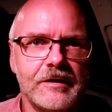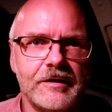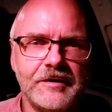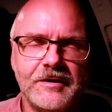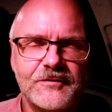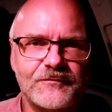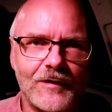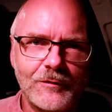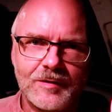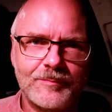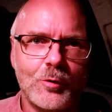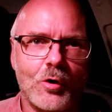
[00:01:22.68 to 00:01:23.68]
It is very
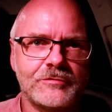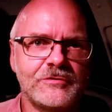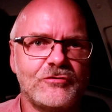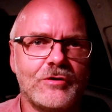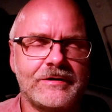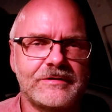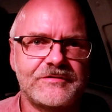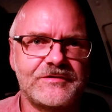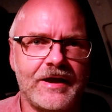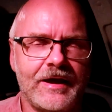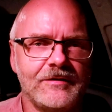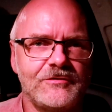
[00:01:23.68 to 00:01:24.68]
important to
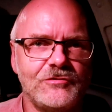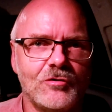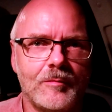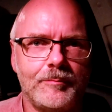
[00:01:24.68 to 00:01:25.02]
understand your